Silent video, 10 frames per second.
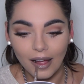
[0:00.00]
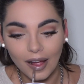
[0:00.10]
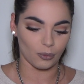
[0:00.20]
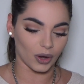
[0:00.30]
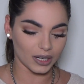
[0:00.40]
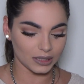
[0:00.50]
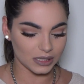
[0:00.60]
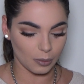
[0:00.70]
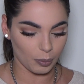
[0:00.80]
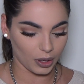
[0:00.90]
And we're gonna
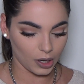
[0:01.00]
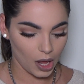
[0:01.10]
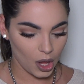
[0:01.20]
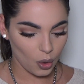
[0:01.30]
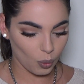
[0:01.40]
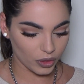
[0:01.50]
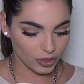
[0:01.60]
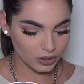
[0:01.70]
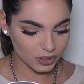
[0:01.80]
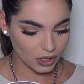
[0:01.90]
dip in with
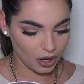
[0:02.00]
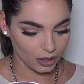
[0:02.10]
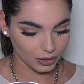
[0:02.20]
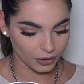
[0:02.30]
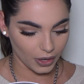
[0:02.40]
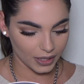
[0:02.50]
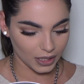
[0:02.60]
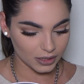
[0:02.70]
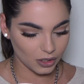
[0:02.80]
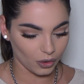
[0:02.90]
this color. I
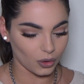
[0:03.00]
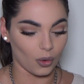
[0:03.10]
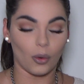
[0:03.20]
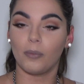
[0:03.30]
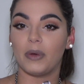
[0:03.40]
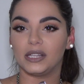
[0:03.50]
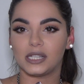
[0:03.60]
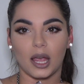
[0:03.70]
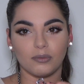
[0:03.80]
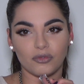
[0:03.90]
think it's called, oh,
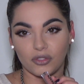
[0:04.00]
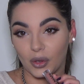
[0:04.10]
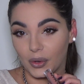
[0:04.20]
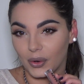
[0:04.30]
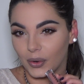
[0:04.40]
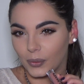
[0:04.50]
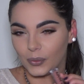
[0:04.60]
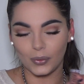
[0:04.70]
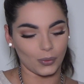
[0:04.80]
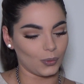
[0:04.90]
Bedtime Flirt.
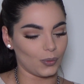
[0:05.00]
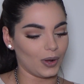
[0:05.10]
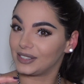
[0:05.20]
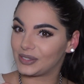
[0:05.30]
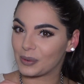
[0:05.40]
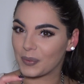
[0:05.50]
Ooh, let's dip